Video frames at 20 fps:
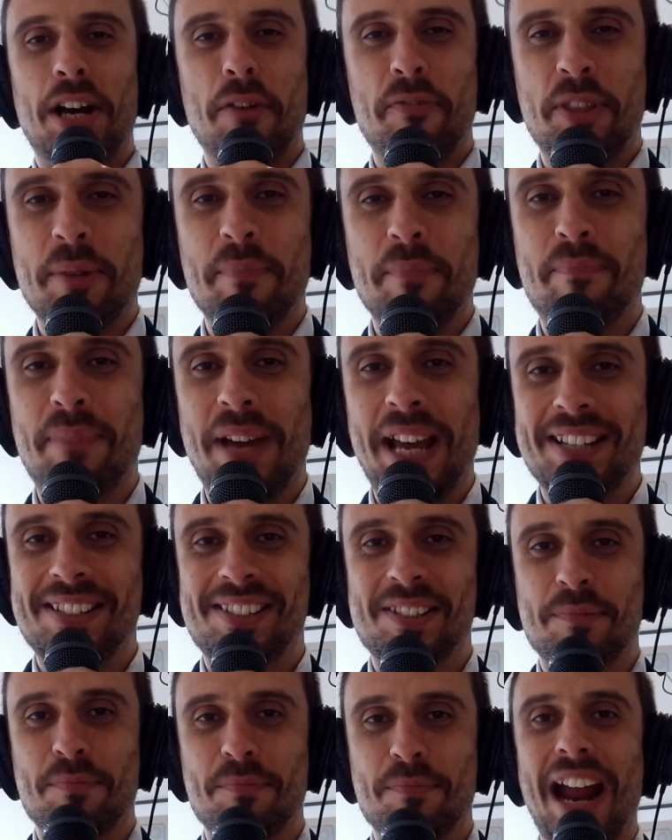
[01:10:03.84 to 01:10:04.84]
of the
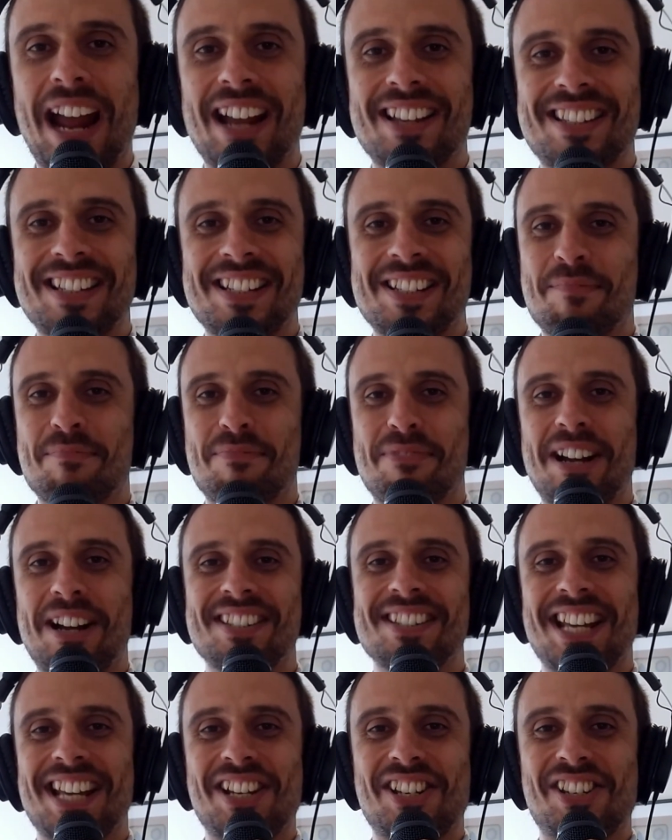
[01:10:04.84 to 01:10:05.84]
Best Practice
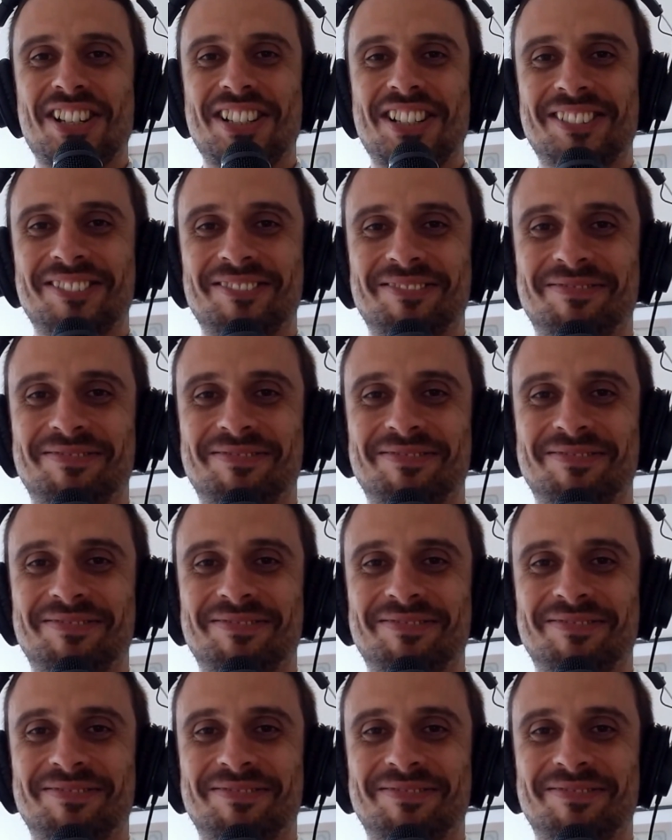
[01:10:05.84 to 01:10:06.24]
Presentation.